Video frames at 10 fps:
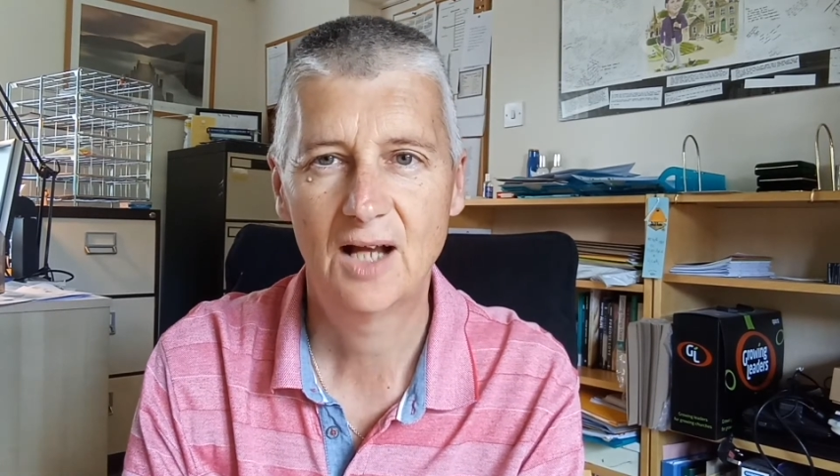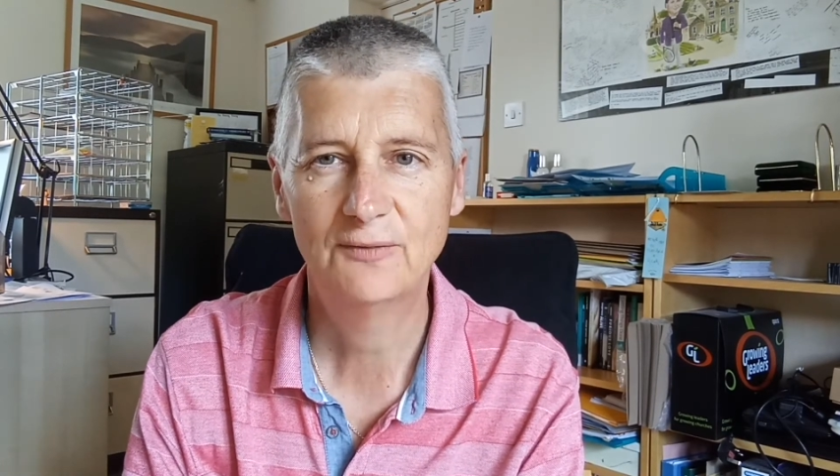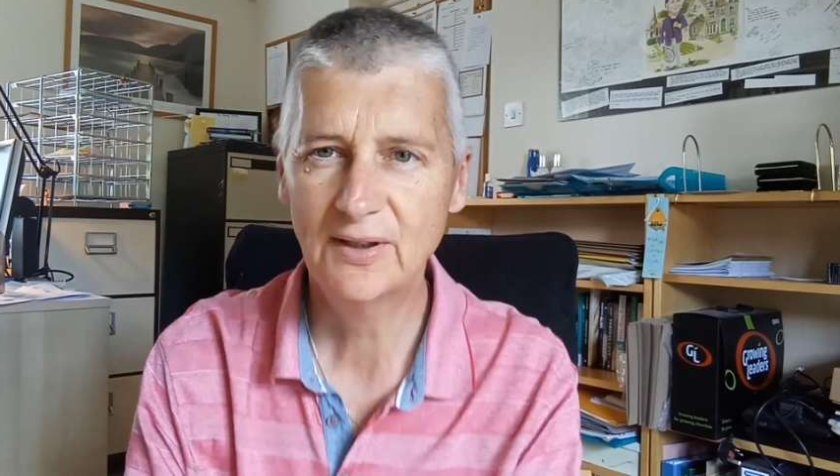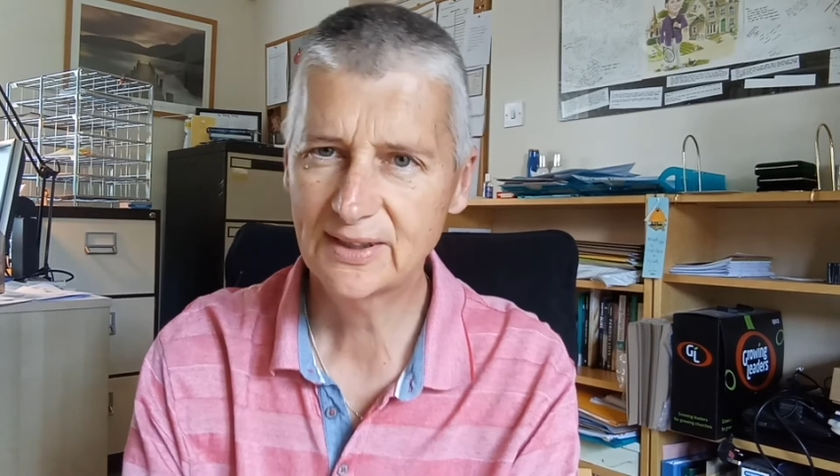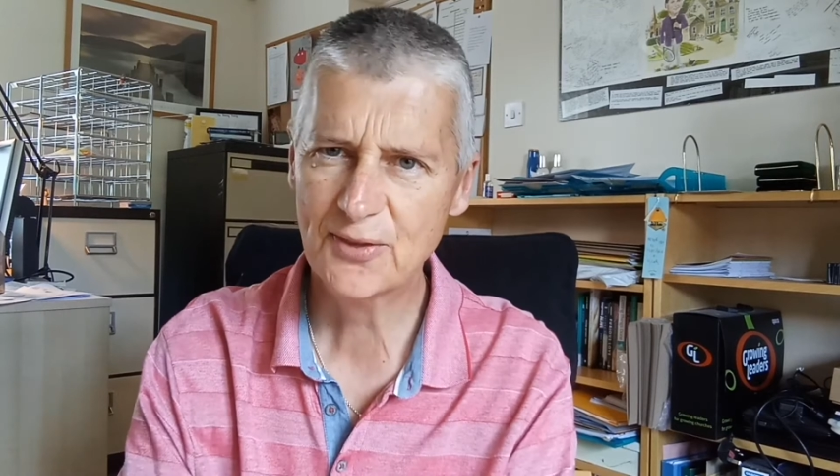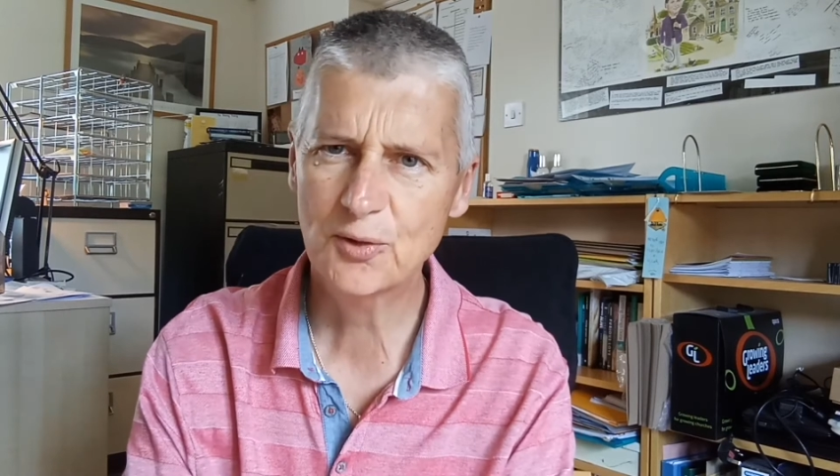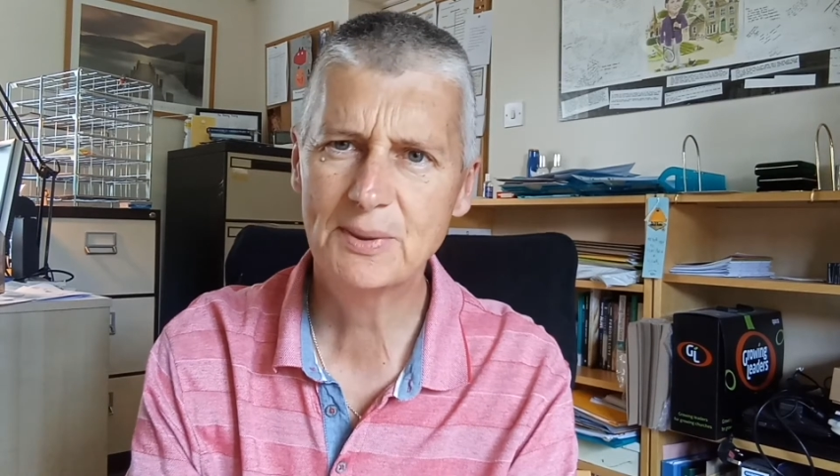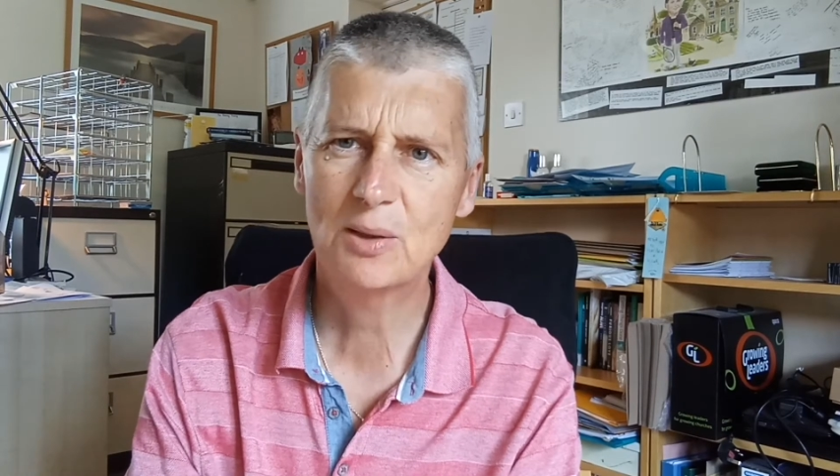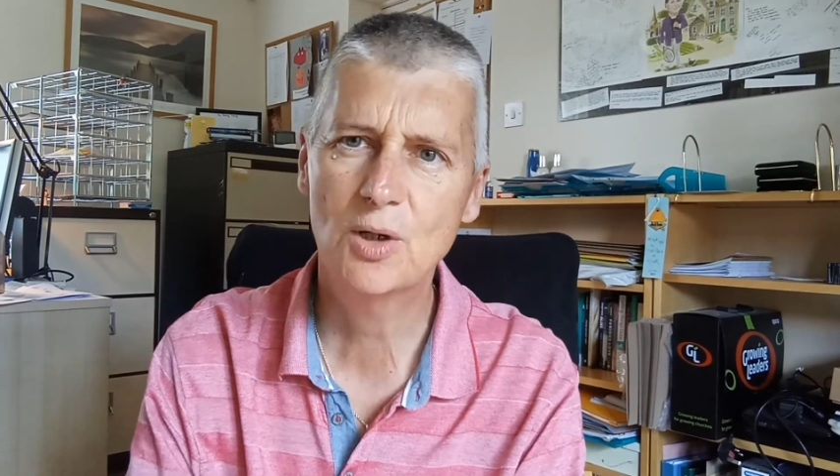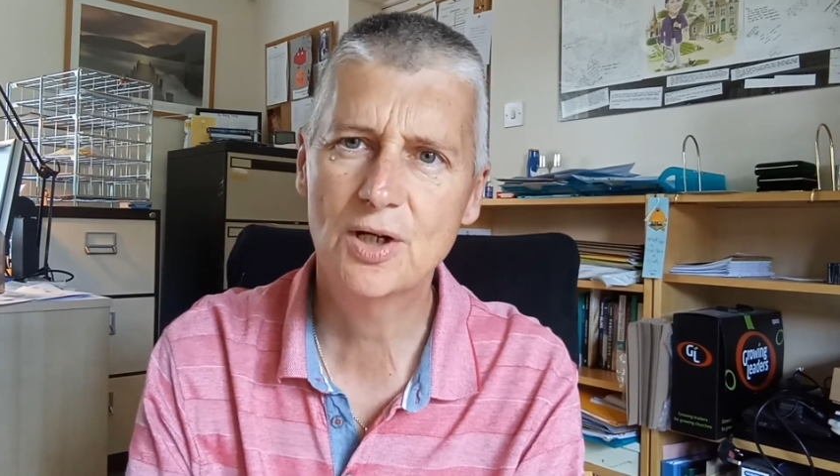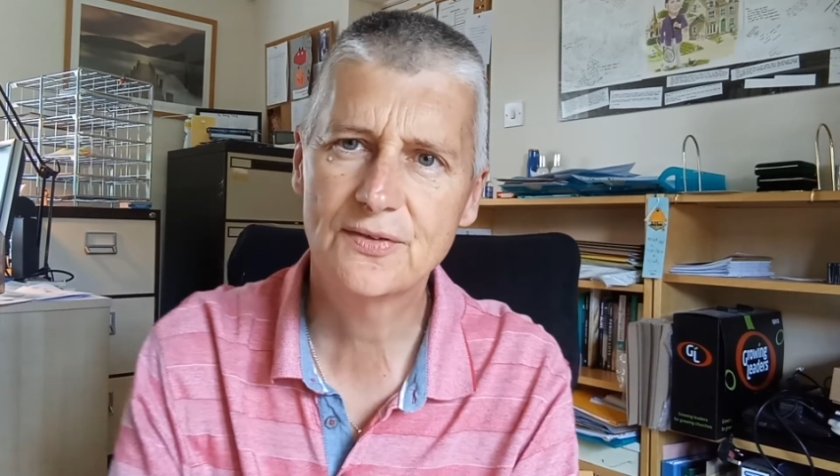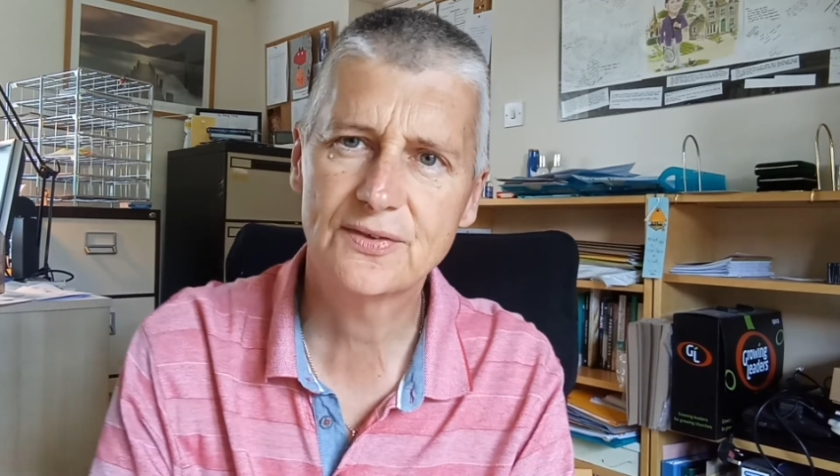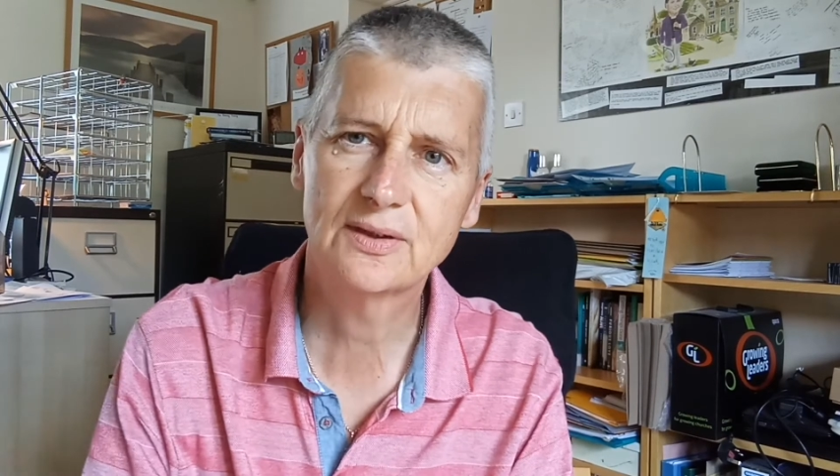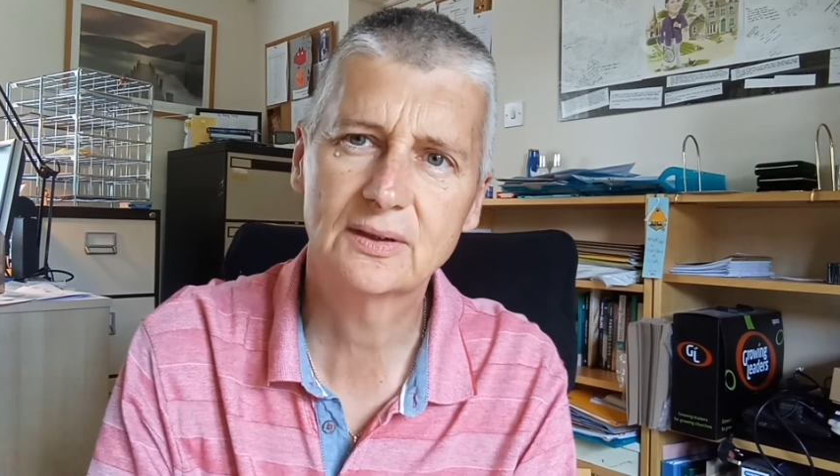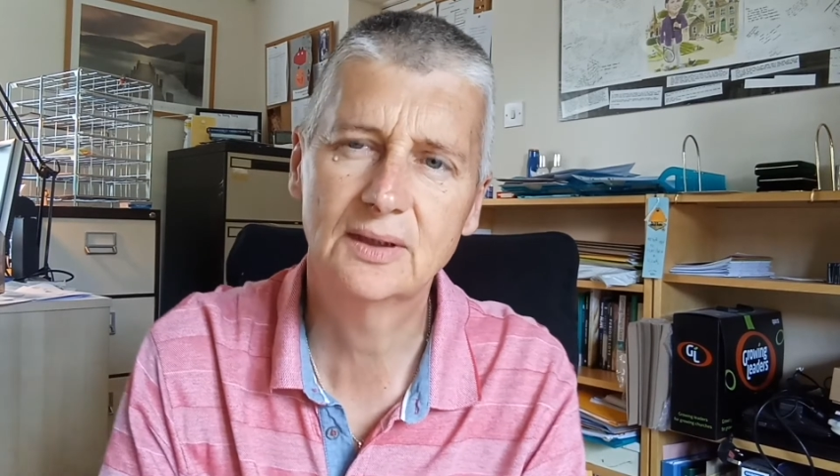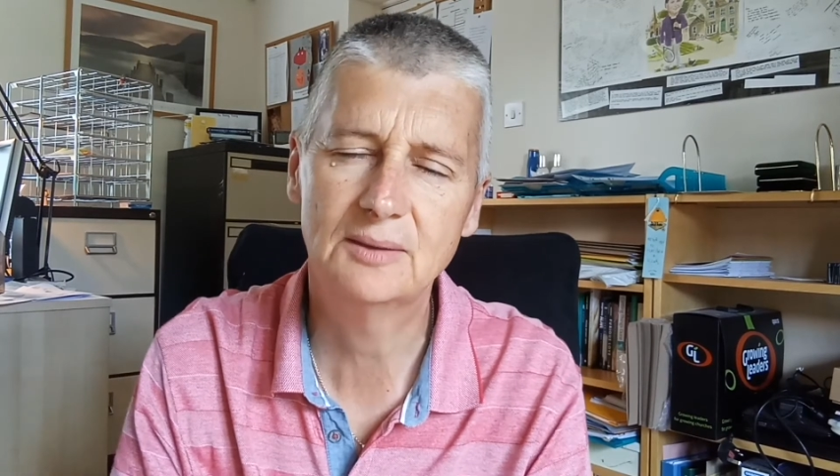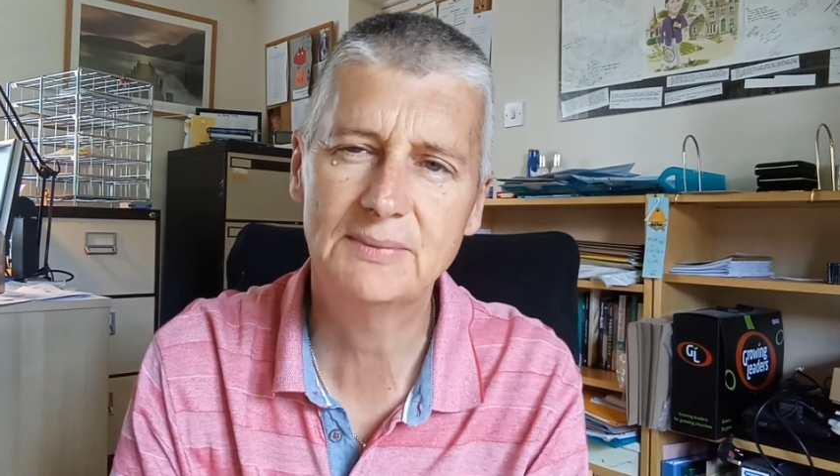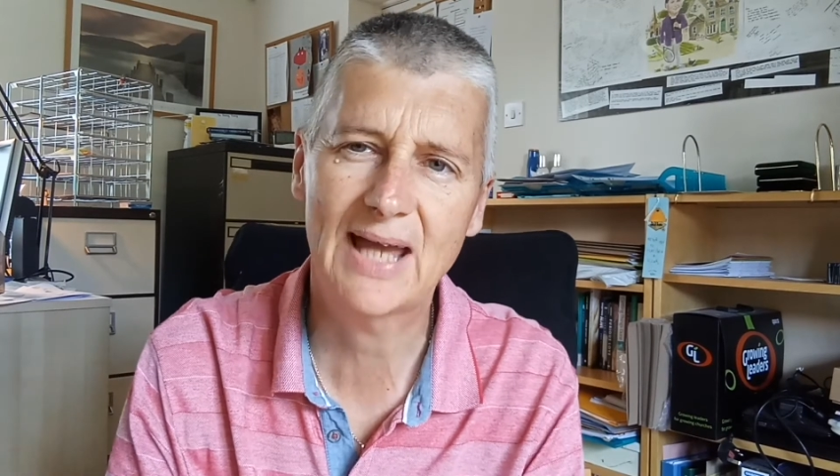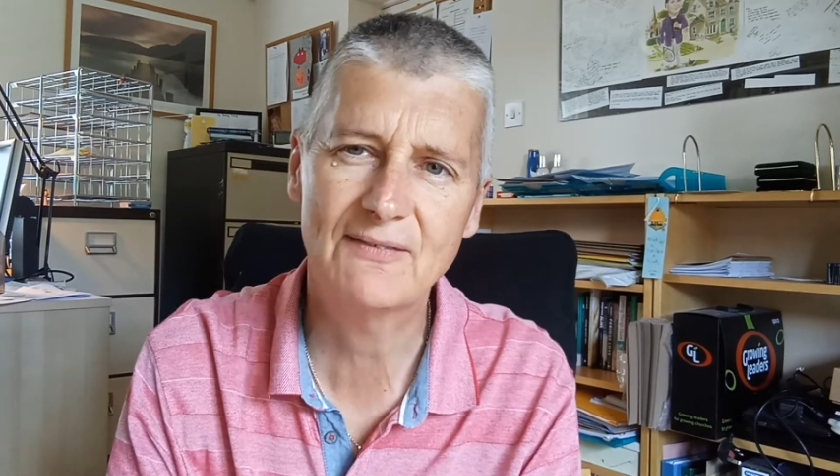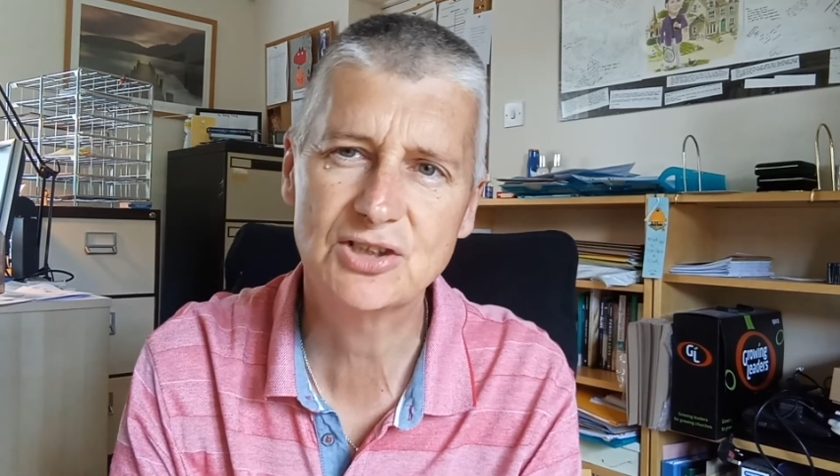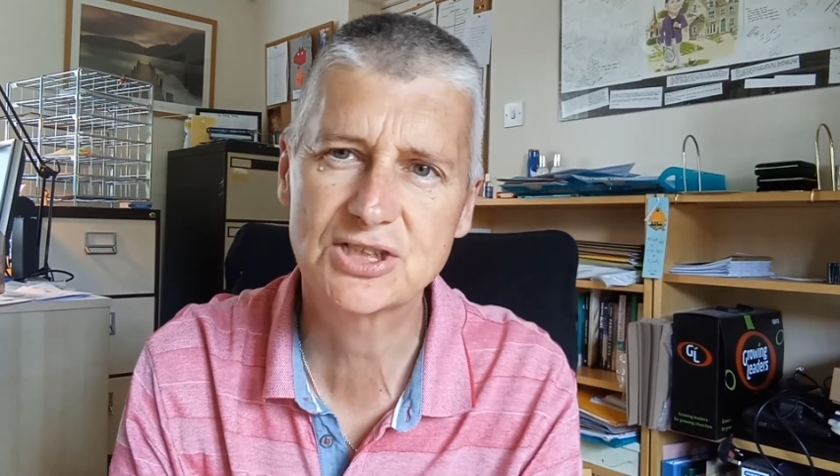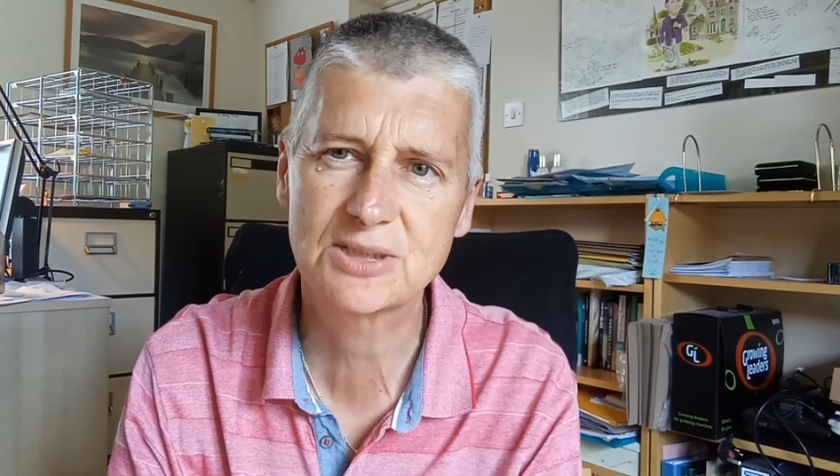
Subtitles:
Finally, I thought it'd be worth me having just